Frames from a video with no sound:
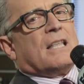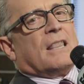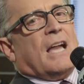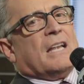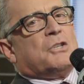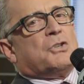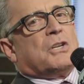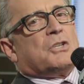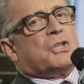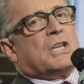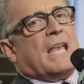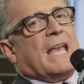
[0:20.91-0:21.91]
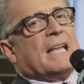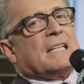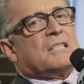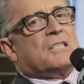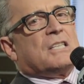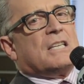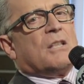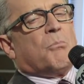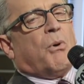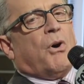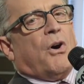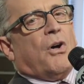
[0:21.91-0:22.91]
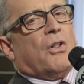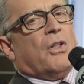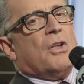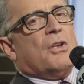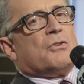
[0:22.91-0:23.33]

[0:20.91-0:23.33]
The line judge can't see the ball.